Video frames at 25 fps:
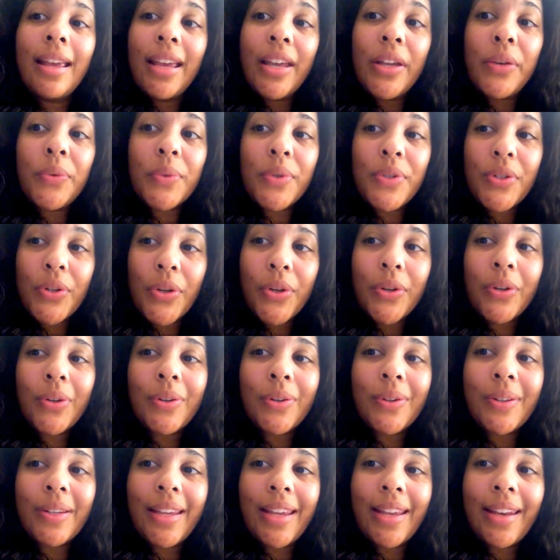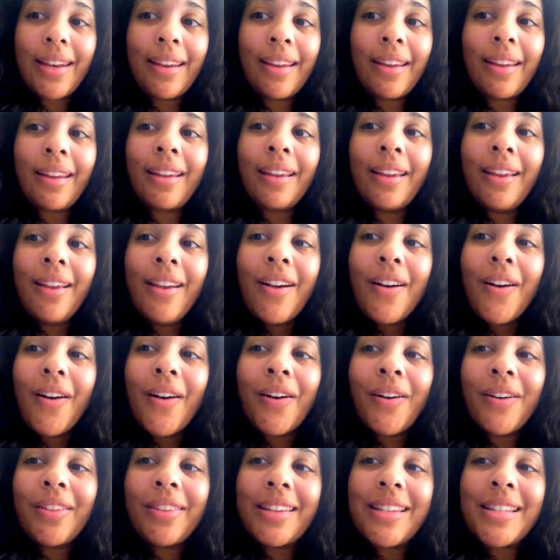in return getting
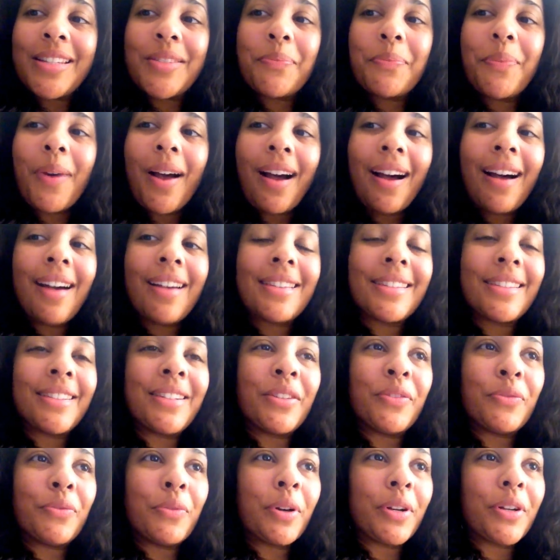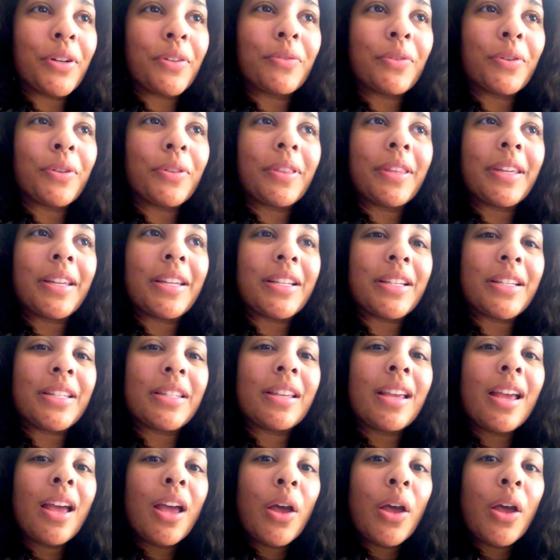all these positive, wonderful things